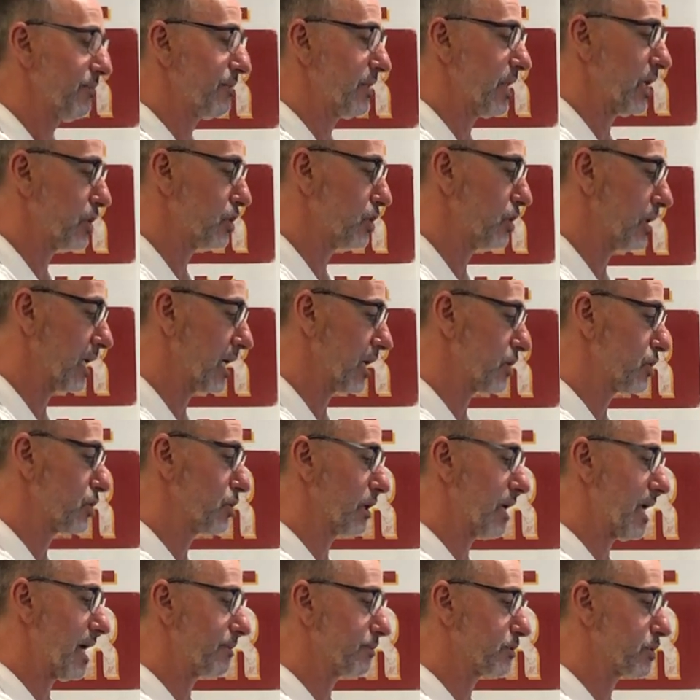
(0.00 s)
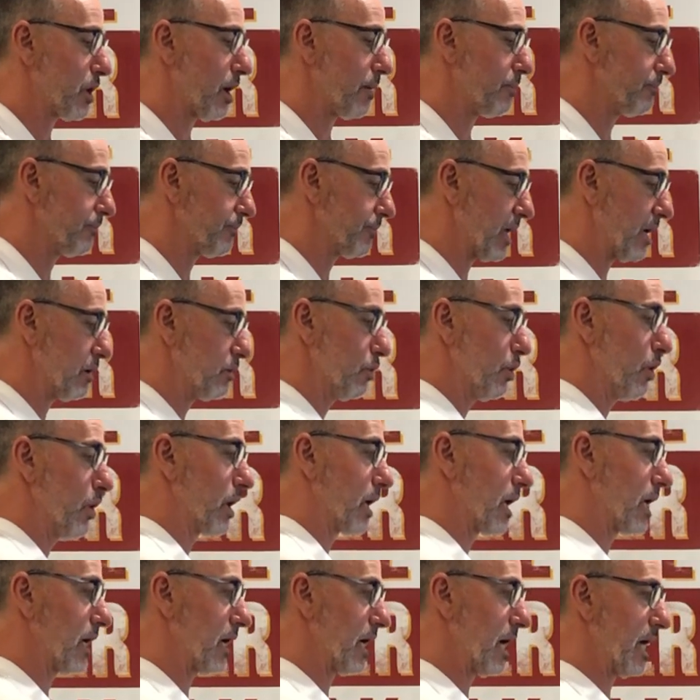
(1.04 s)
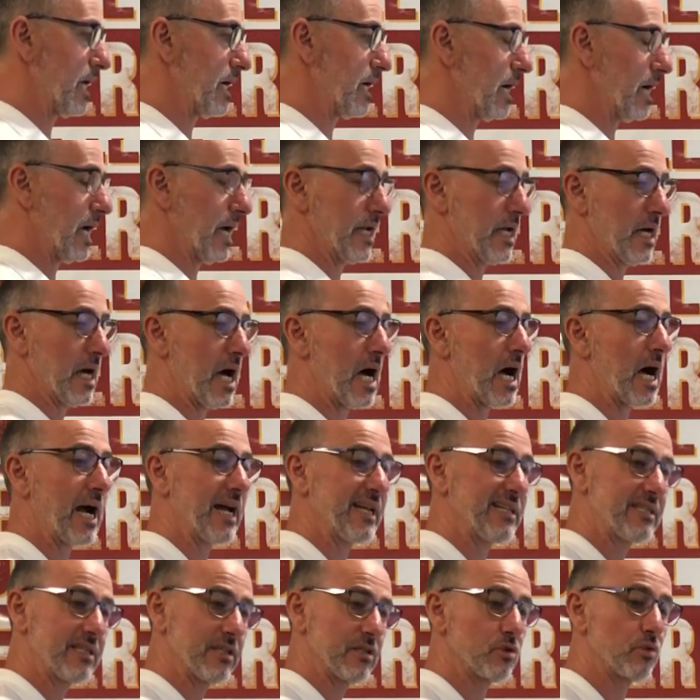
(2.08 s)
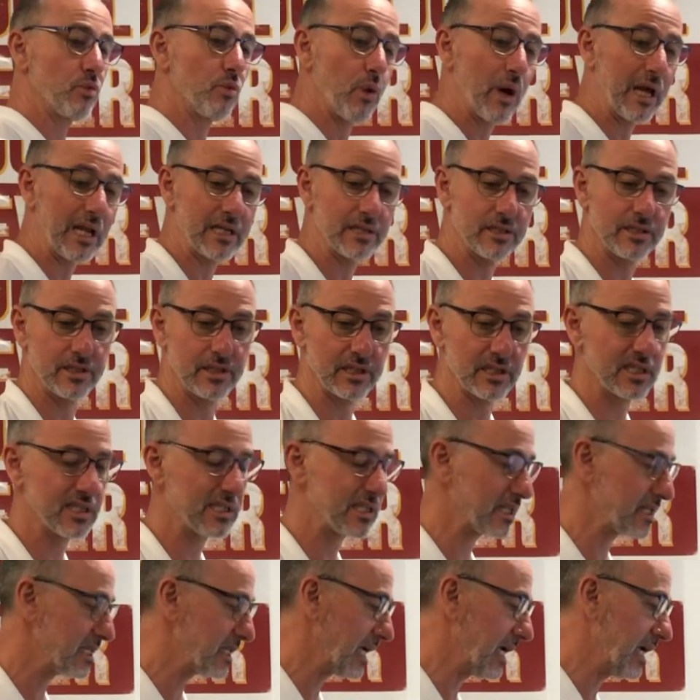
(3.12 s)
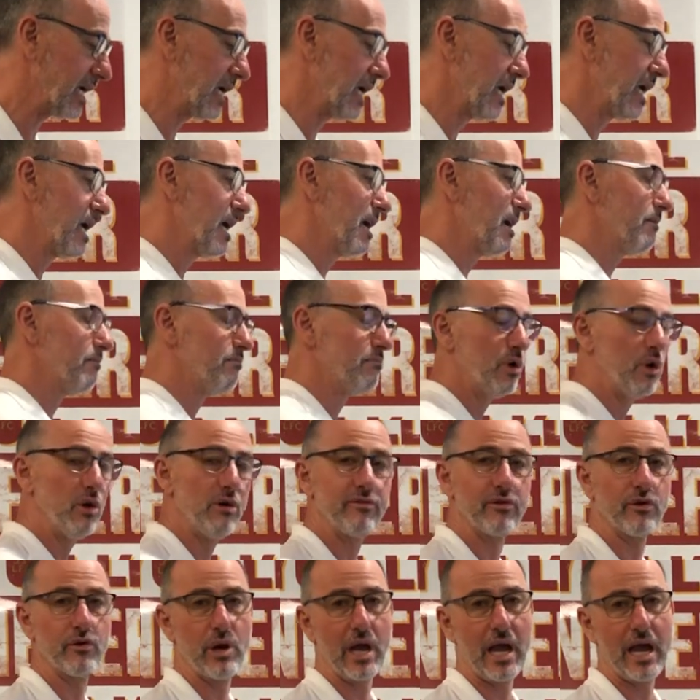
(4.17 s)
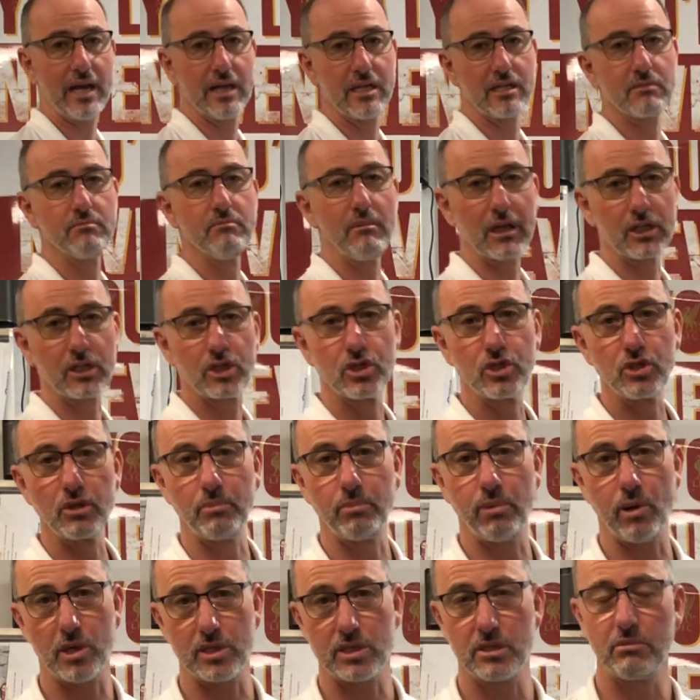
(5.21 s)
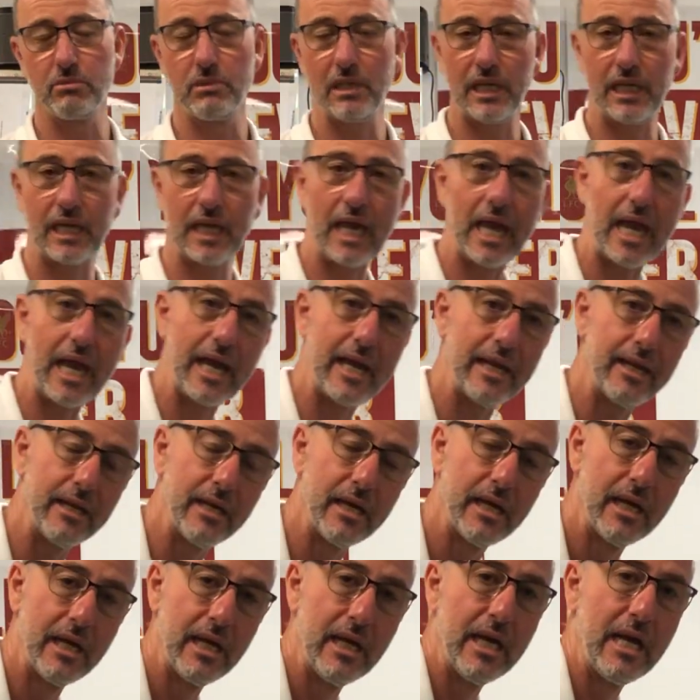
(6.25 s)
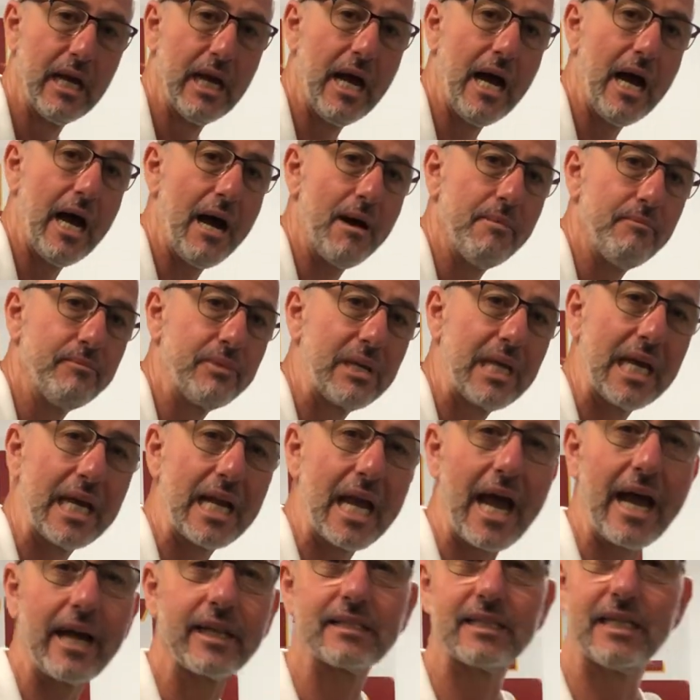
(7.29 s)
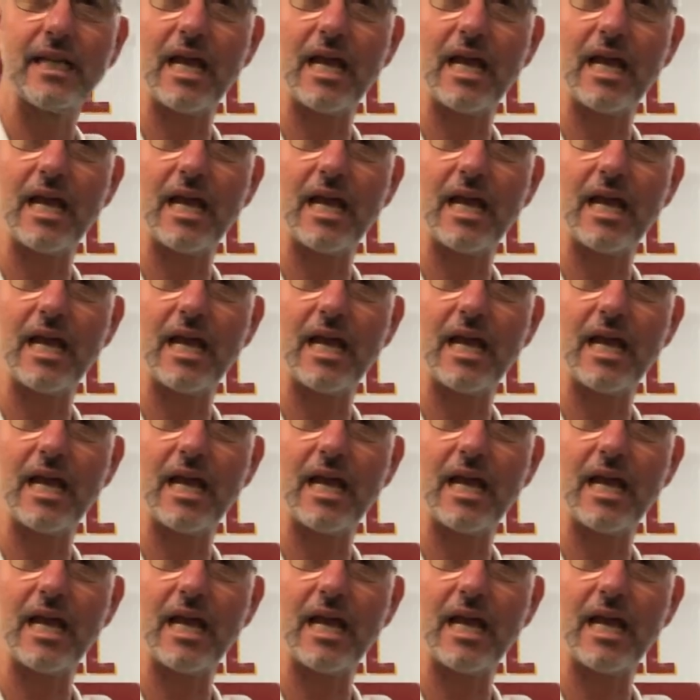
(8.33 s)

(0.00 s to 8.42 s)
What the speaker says: that you get your laptop and work at a height as well as just sitting. Move around as much as you possibly can. Get out